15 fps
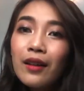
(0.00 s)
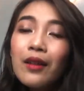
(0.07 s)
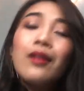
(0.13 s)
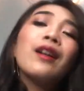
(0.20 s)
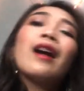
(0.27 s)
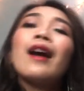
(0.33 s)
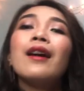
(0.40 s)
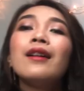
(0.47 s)

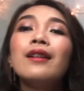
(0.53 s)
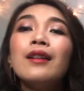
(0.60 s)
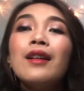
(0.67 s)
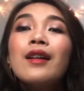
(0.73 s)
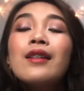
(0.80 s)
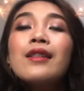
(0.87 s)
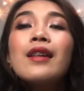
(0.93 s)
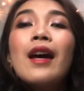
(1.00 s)
Okay,
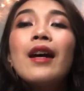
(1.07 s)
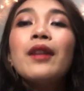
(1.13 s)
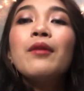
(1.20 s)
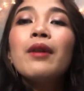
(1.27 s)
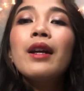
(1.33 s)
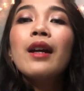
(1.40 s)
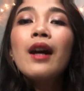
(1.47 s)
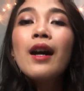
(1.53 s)
so
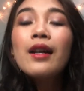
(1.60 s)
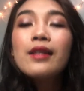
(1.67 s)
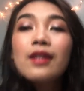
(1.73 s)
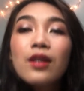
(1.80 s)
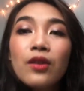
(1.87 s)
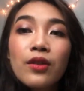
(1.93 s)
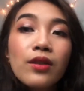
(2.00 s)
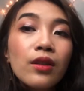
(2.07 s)
anyway, guys,
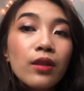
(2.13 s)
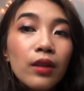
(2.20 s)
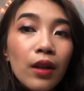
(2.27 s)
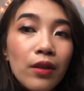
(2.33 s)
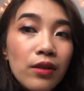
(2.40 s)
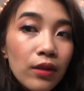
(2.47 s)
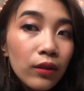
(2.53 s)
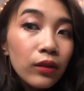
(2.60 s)
here's a
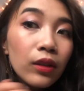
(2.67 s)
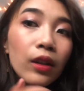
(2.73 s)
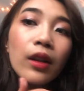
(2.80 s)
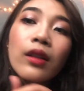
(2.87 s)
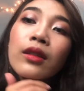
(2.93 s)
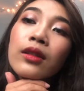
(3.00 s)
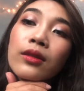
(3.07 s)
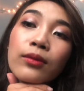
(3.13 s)
closer look.